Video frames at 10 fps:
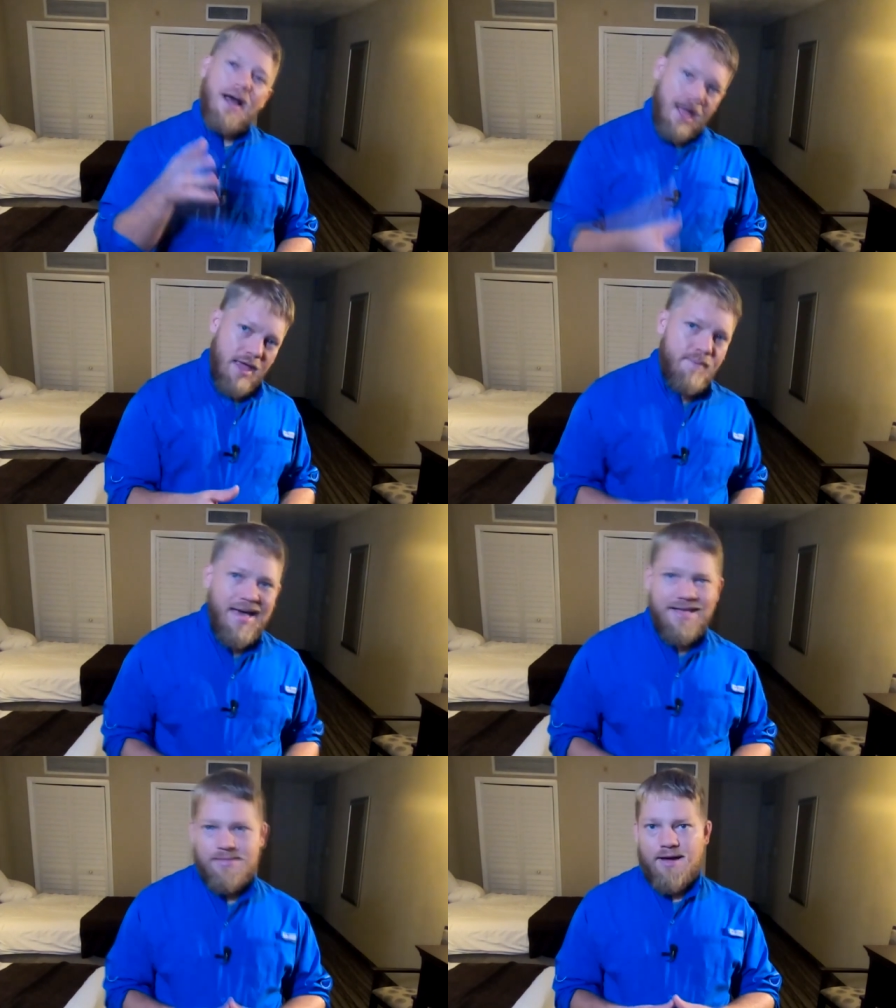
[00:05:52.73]

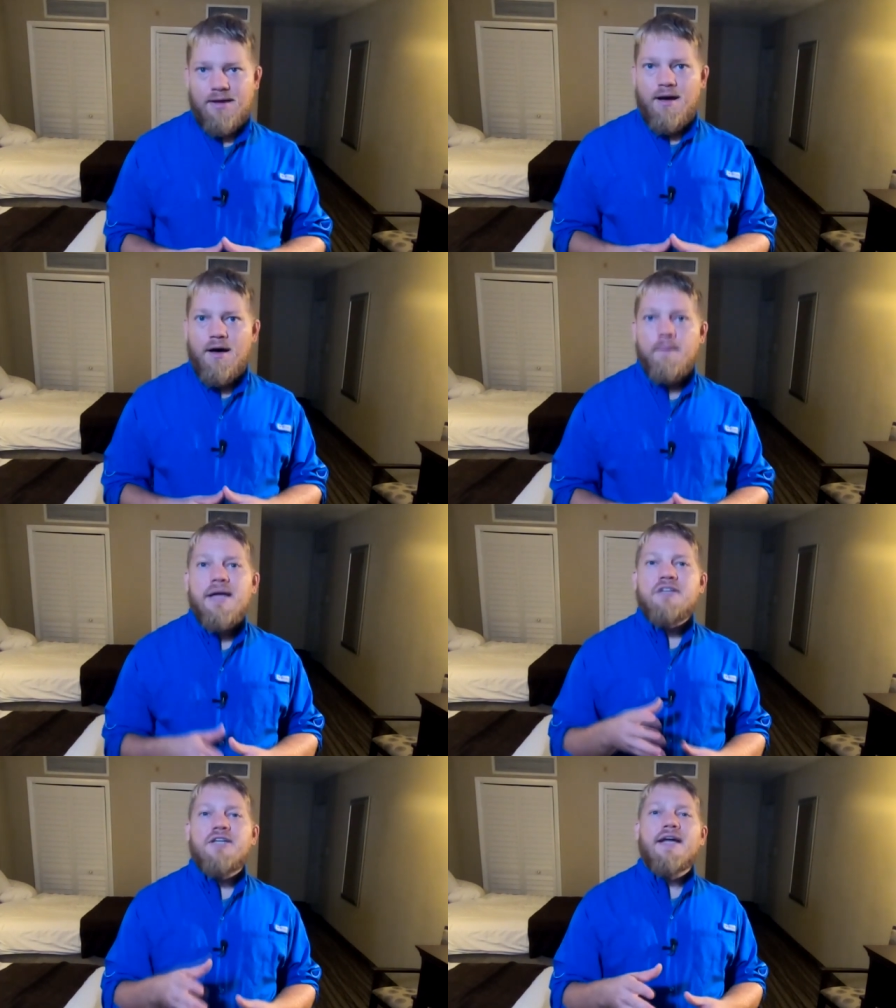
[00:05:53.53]
IAPath.com
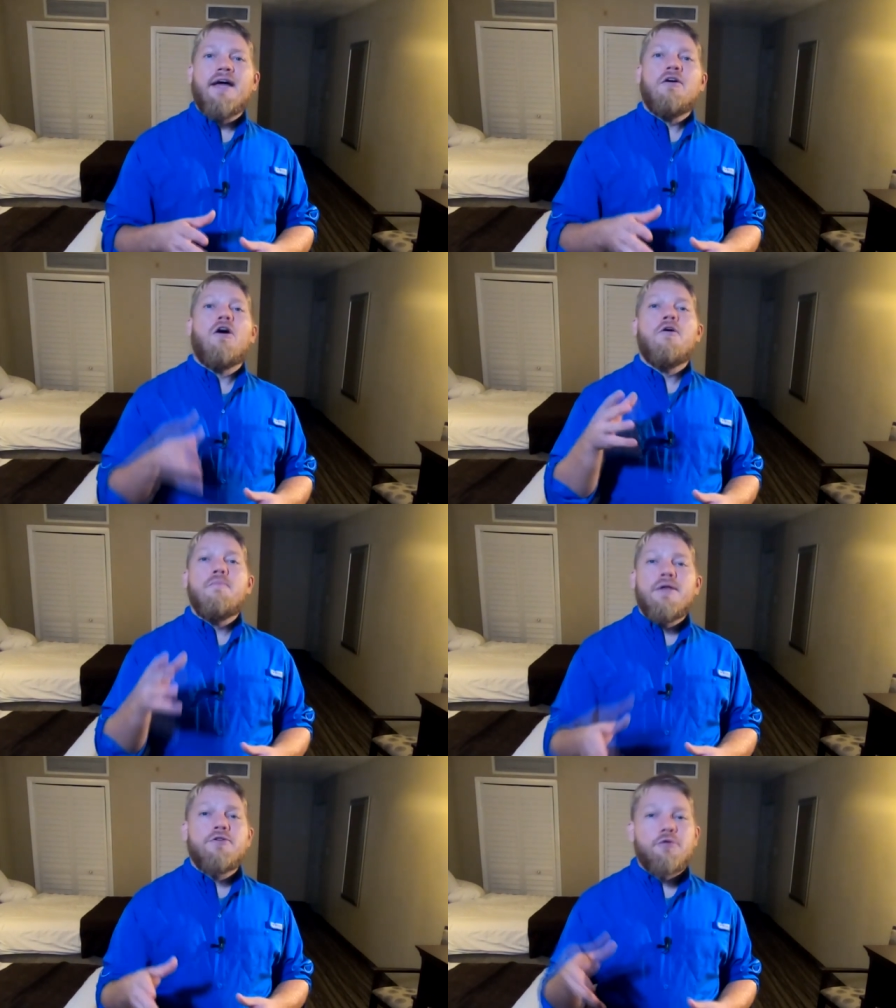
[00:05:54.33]
and check out our
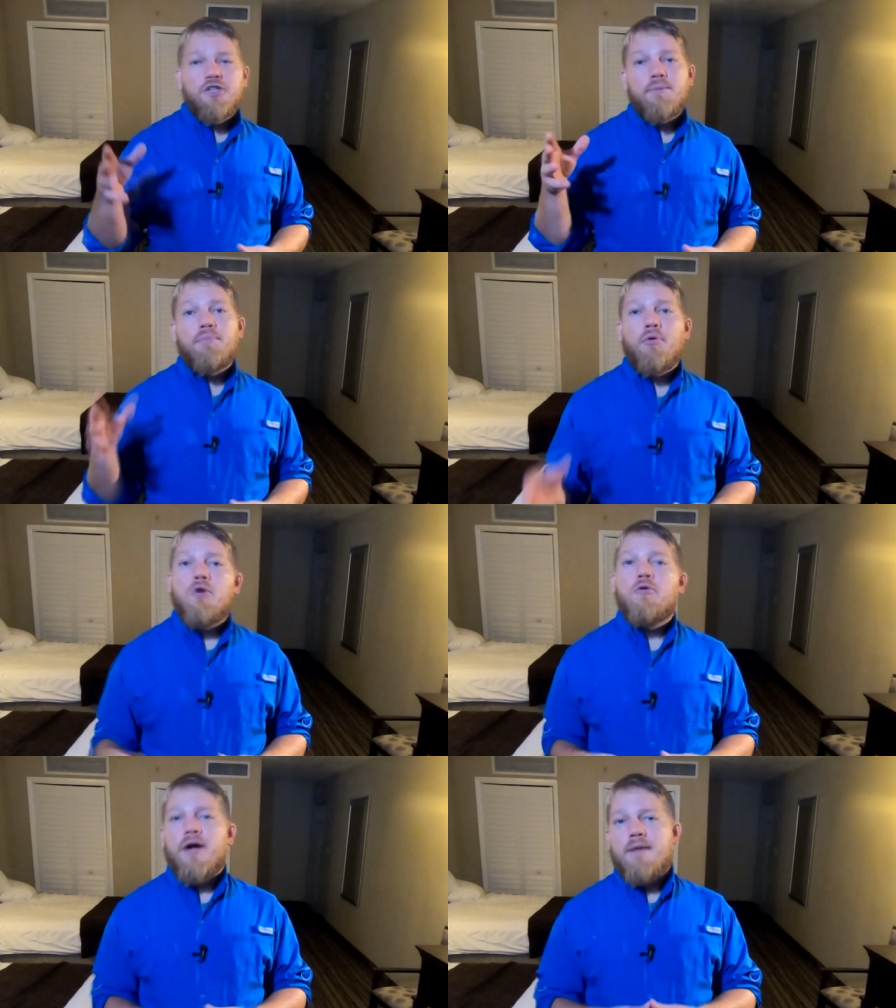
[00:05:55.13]
mentorship
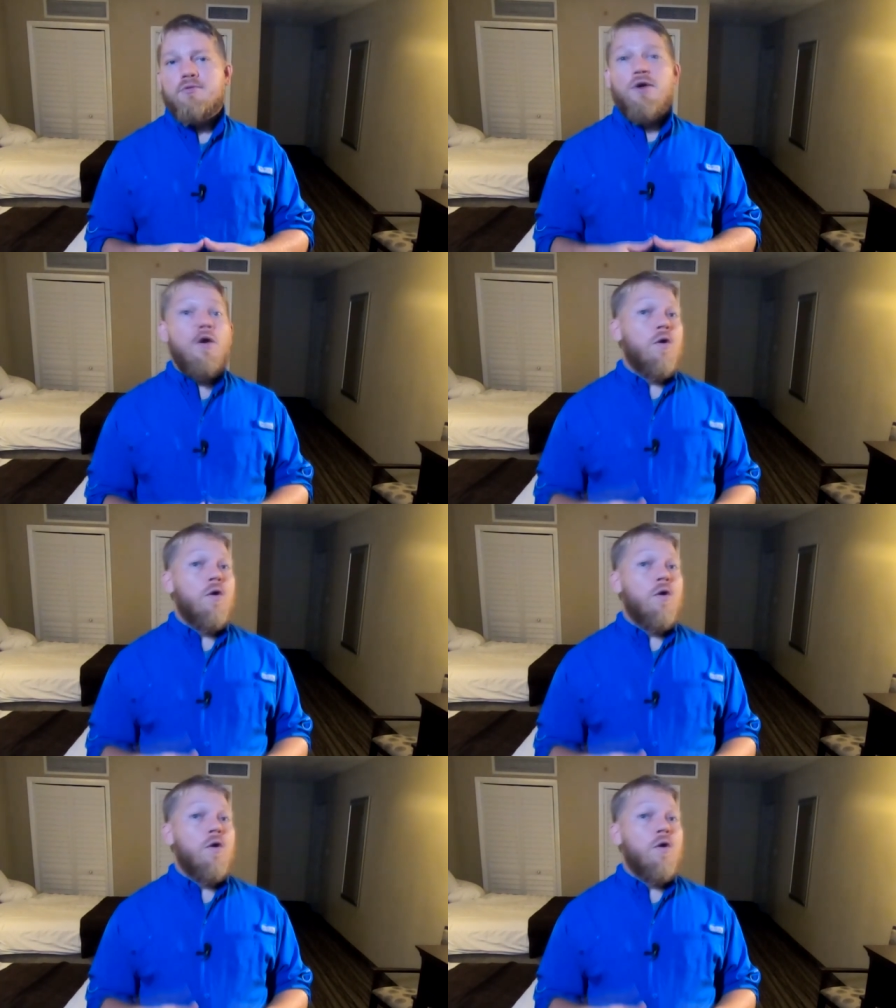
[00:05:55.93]
programs.